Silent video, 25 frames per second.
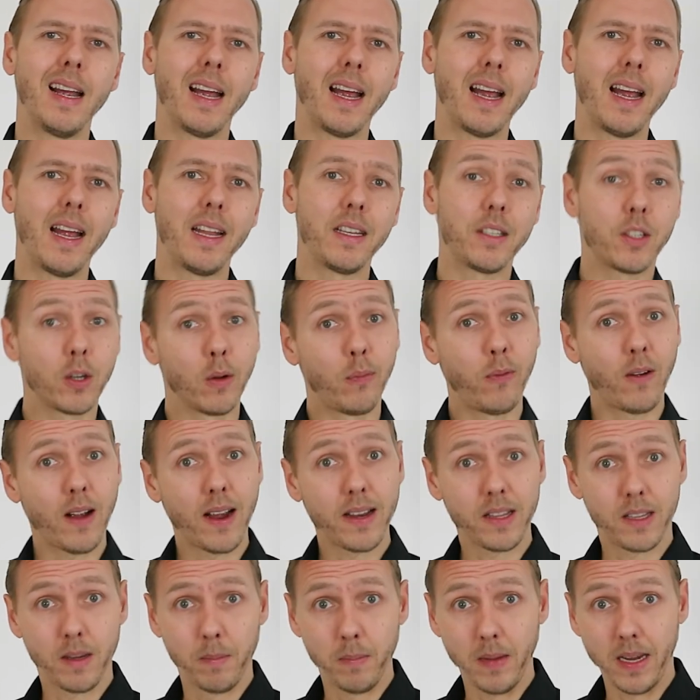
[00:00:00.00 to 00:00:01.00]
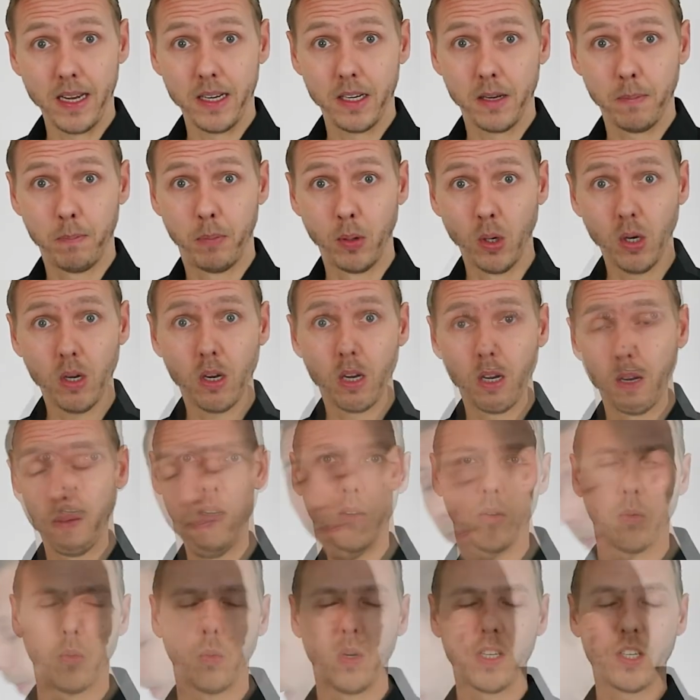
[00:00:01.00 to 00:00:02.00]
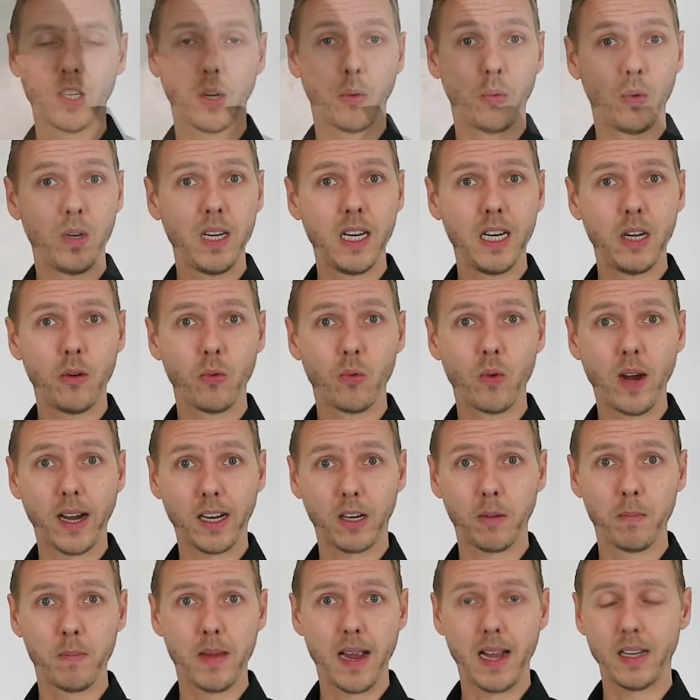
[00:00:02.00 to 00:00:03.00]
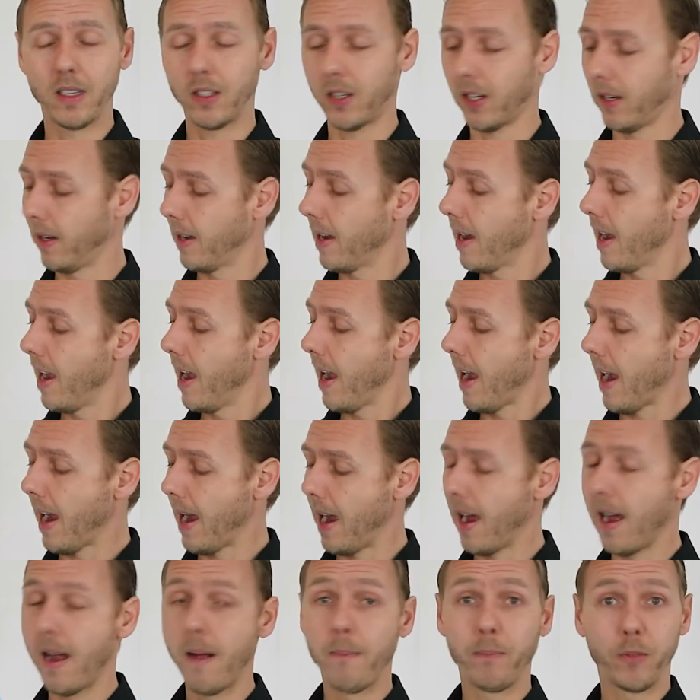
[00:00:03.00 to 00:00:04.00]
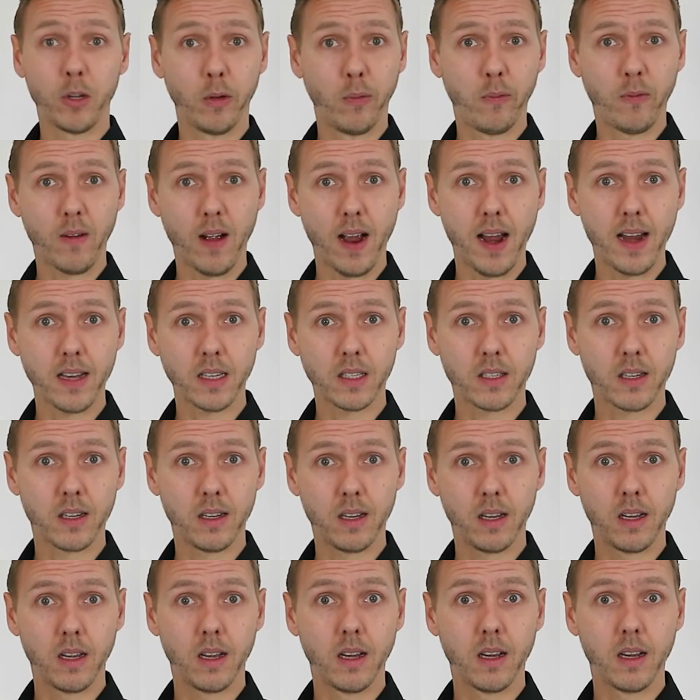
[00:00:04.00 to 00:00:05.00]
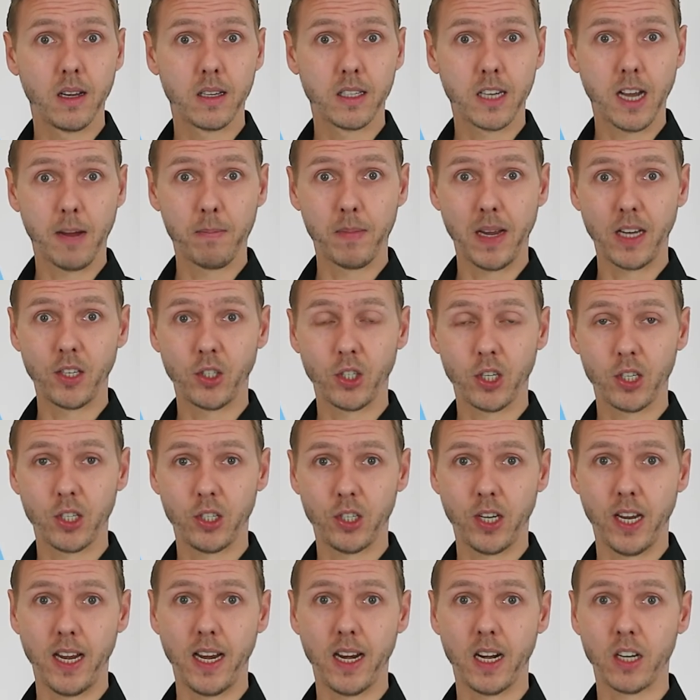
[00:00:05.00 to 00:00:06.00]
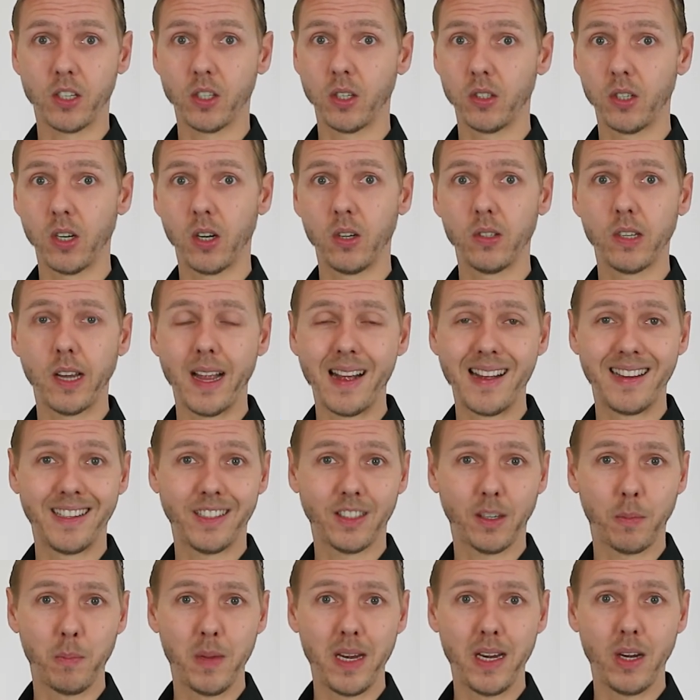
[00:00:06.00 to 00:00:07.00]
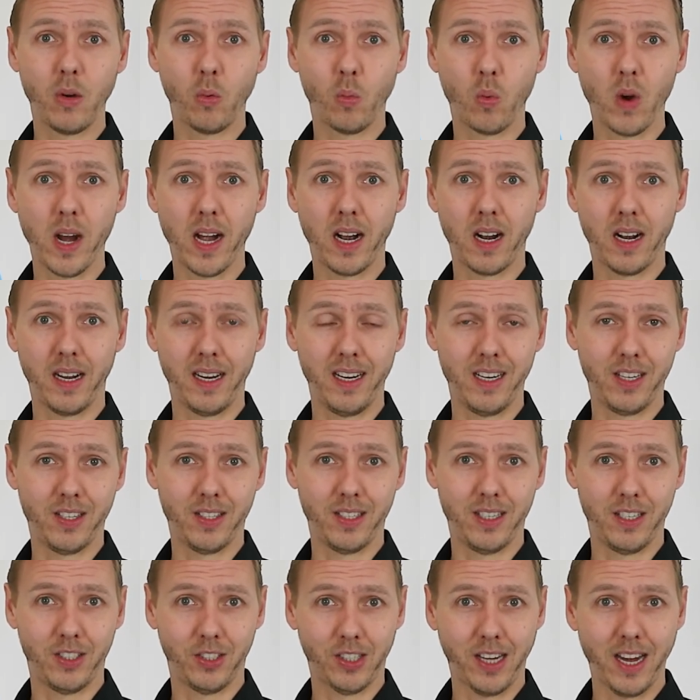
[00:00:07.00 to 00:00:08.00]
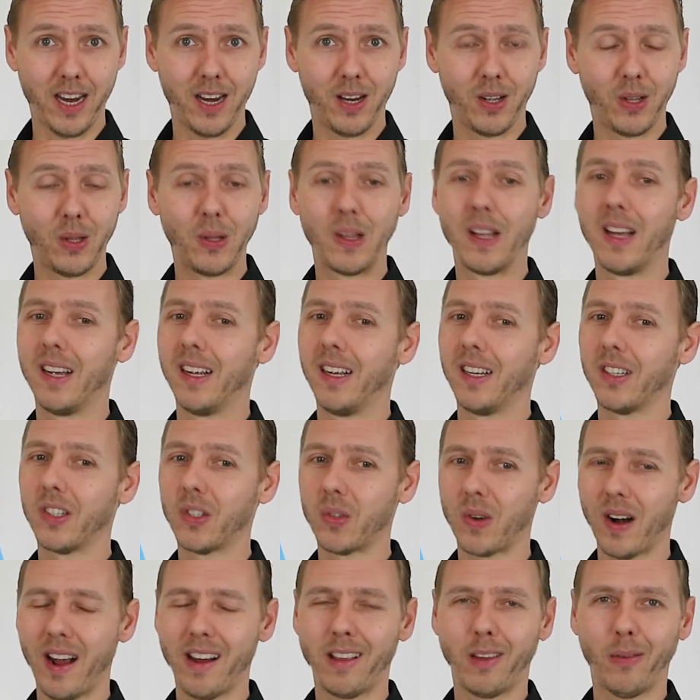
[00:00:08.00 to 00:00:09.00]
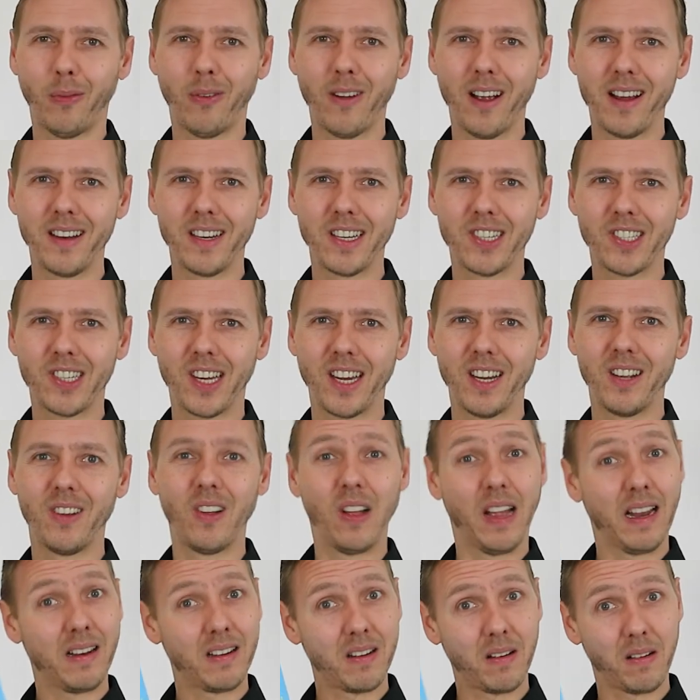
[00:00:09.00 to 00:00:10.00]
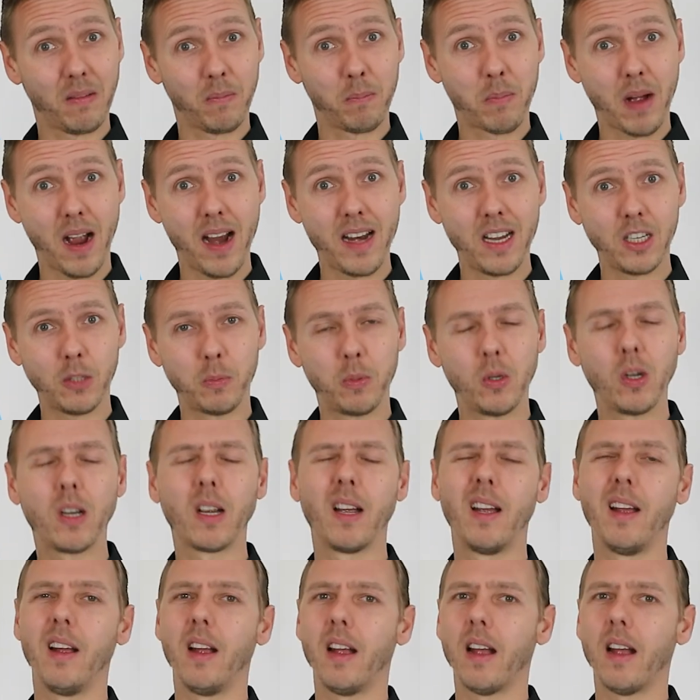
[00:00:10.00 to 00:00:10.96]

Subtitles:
And you find them in the book, which I really recommend. You find the dimensions here. So don't ask me where is the scale. Try to find the scale and buy this book.